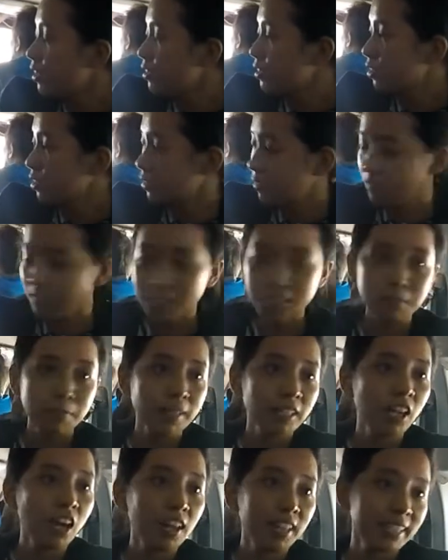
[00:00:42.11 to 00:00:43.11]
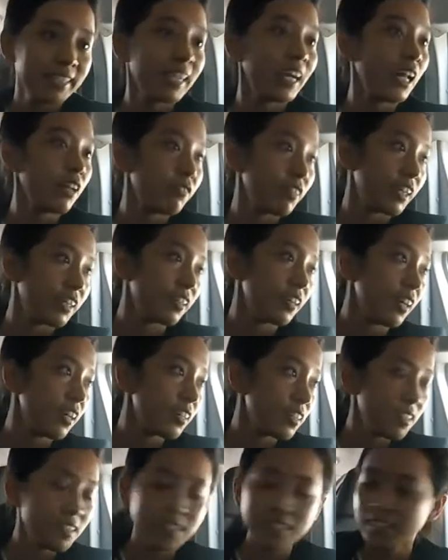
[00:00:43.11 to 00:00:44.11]
So this is my colleague Calvin,
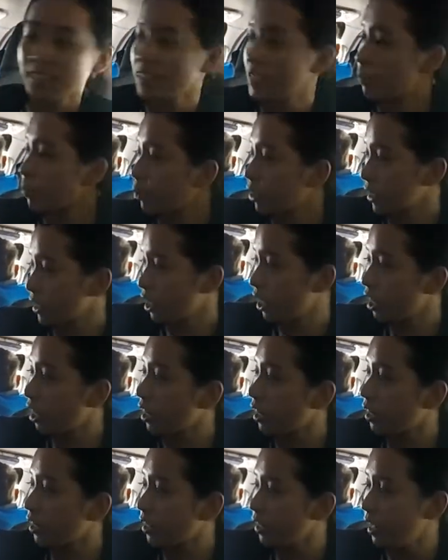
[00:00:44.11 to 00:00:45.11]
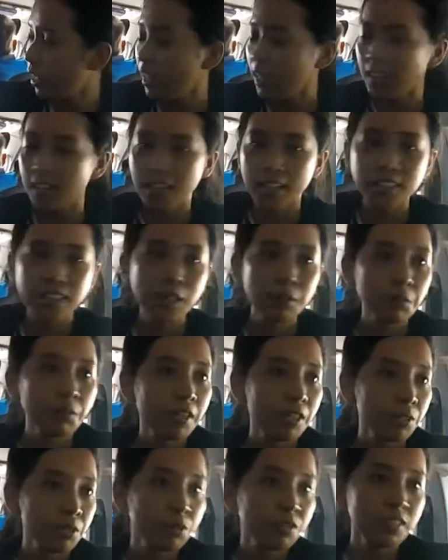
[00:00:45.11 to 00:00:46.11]
and he's in the supporting car. And later we
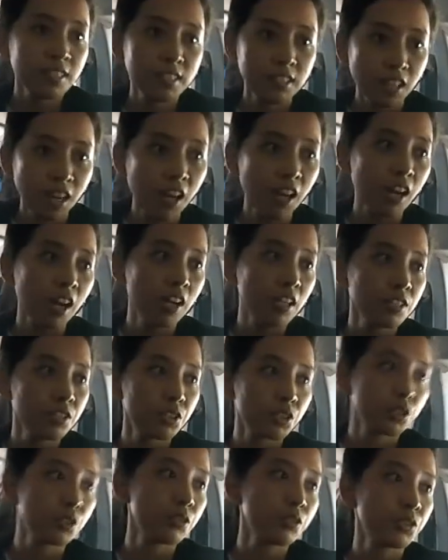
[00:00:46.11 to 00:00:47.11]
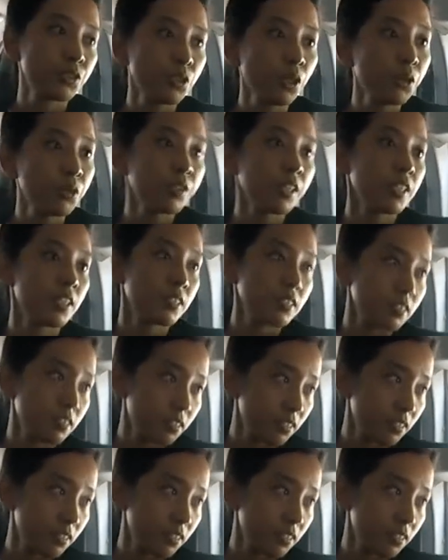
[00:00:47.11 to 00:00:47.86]
will use this car to show you the